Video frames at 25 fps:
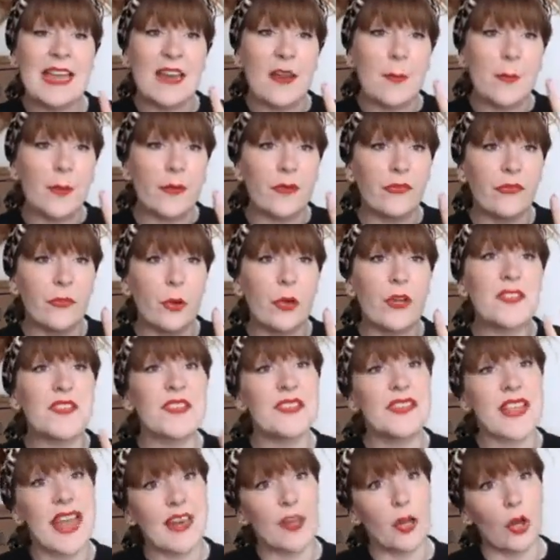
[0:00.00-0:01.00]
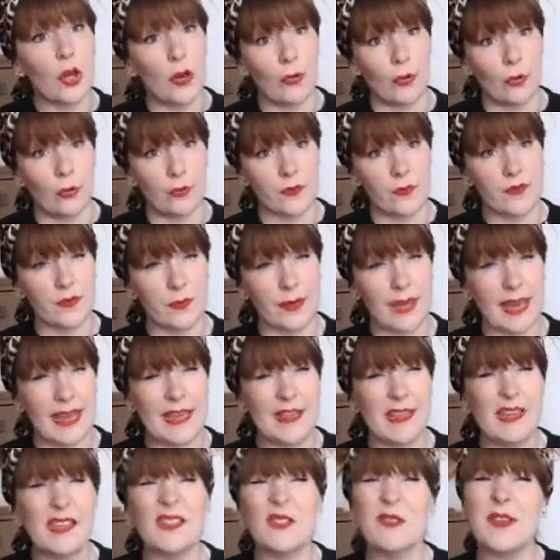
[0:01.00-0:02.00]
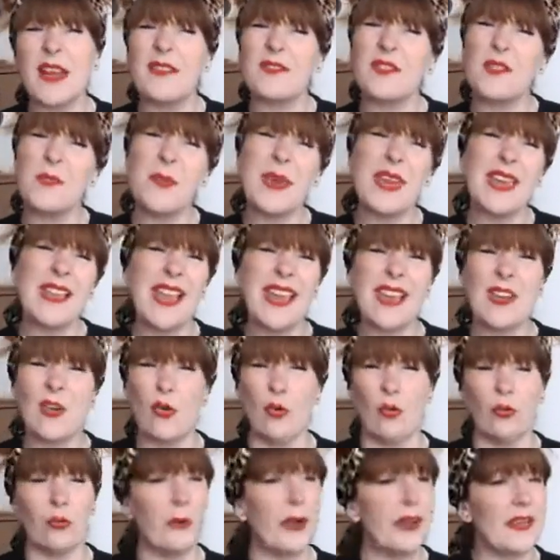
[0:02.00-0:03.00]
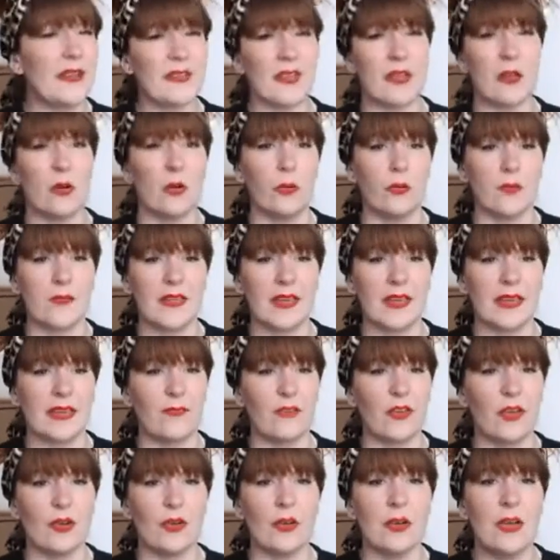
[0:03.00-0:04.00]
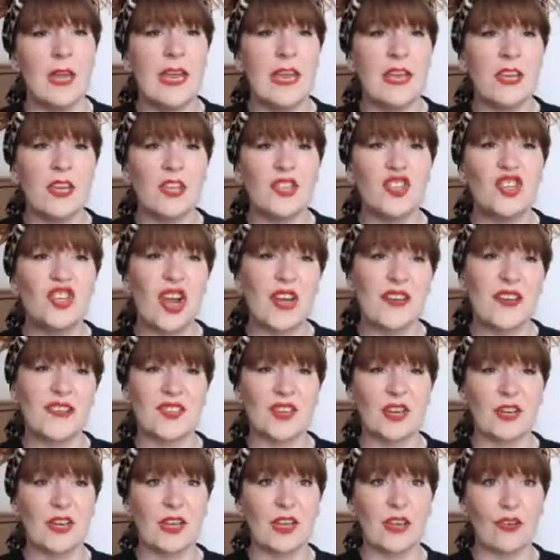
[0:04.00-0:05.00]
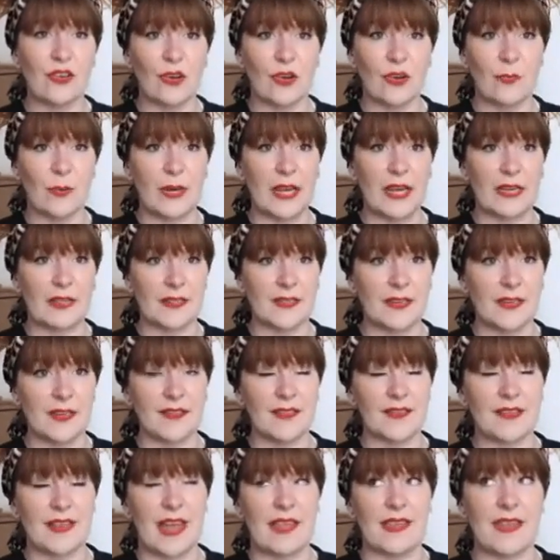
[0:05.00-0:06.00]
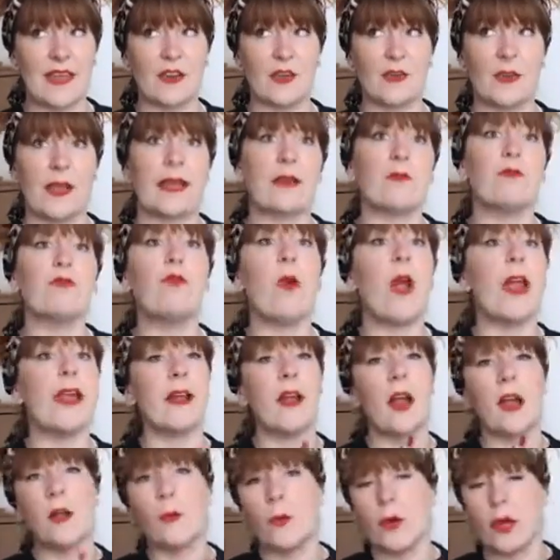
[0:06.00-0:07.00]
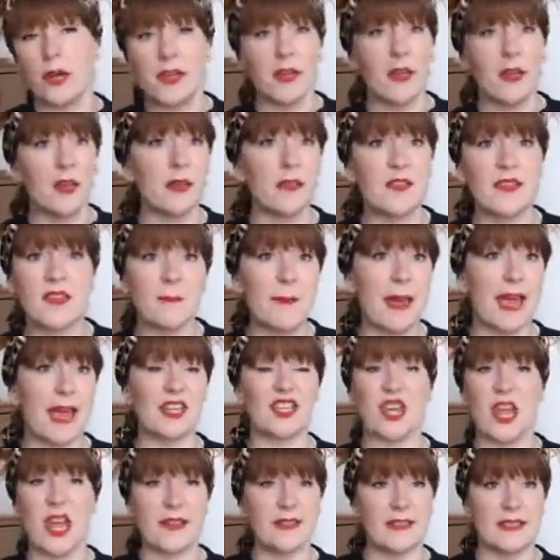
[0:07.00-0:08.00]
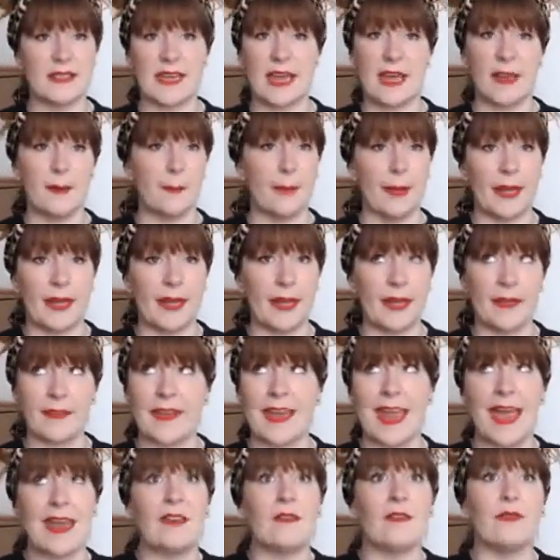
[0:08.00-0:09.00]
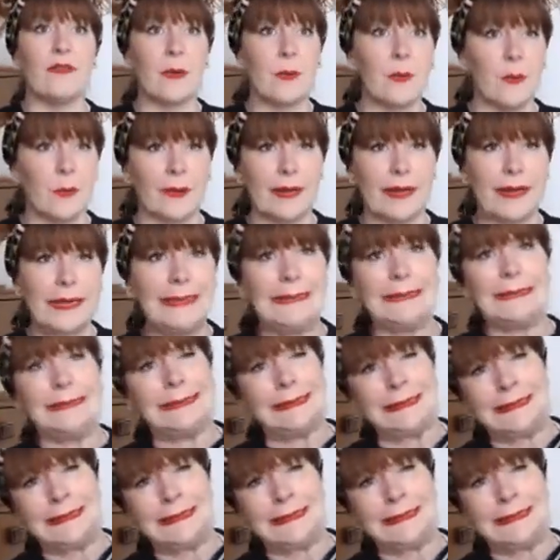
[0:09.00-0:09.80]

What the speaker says: Number 4, set goals. Okay. And these don't have to be like crazy goals. Like if you're just starting your yoga practice and then you're like, right, I want to smash a headstand by the end of February.